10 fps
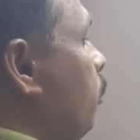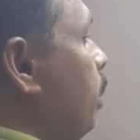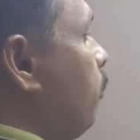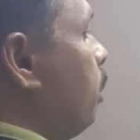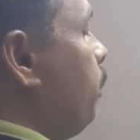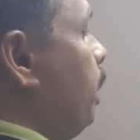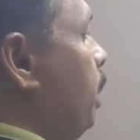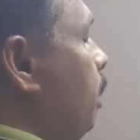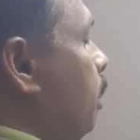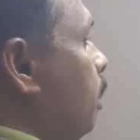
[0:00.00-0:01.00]
one will
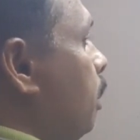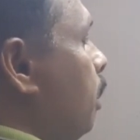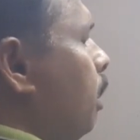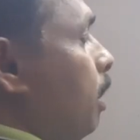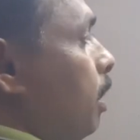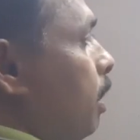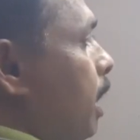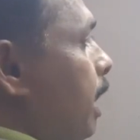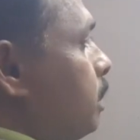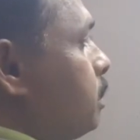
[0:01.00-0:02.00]
be
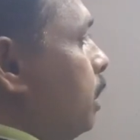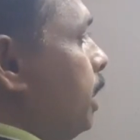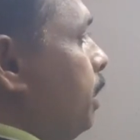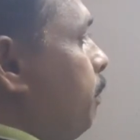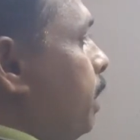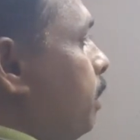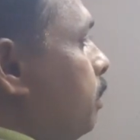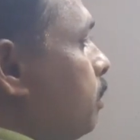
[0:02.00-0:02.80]
axillary bud.